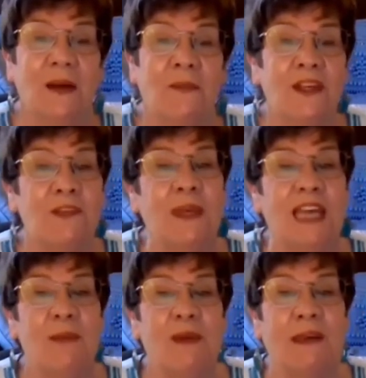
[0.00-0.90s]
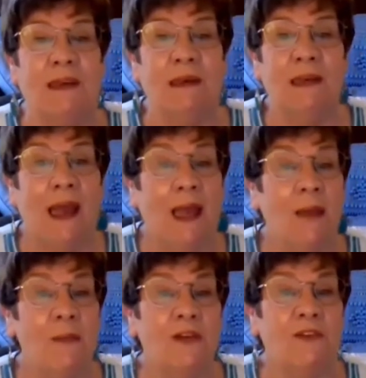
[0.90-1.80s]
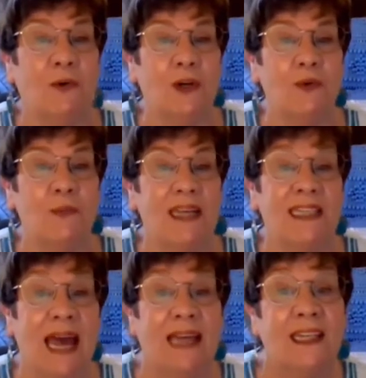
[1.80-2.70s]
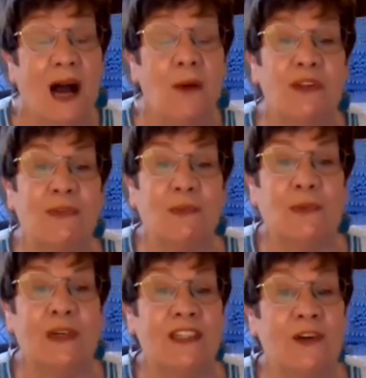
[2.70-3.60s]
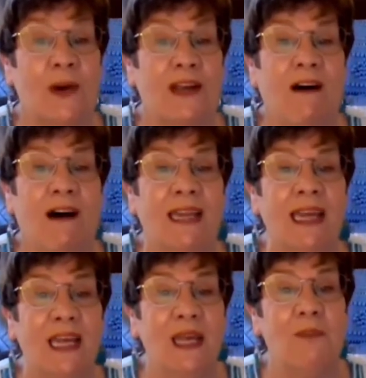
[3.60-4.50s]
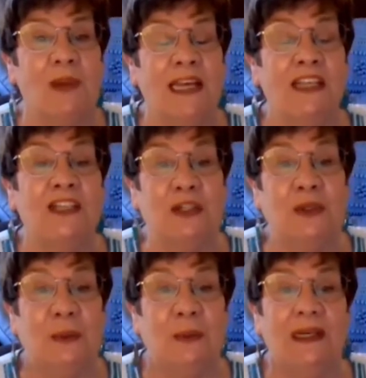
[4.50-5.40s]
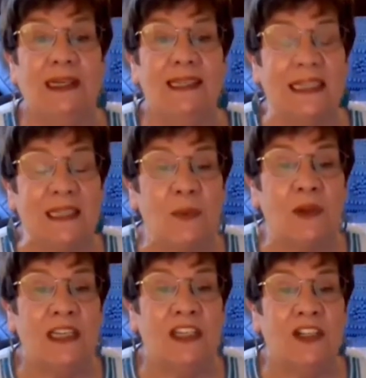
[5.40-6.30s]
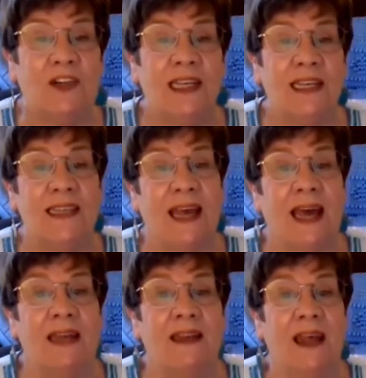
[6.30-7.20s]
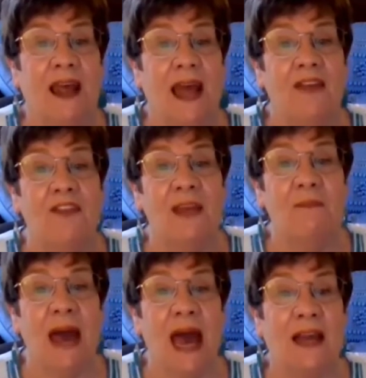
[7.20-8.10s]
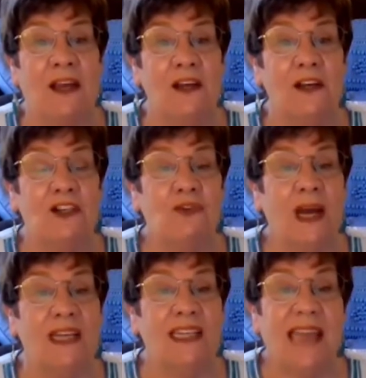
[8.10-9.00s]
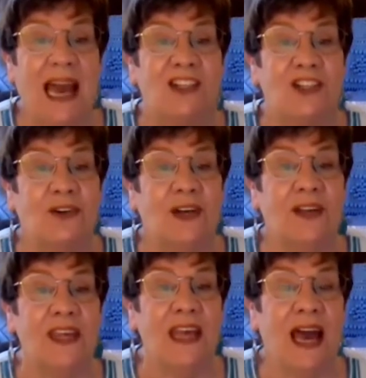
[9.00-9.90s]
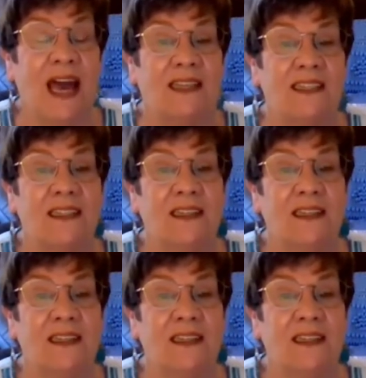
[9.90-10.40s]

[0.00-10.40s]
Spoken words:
This became a game, and of course, when my dad got what was going on, he played too, deliberately turning his head and then back, trying to catch her in the act.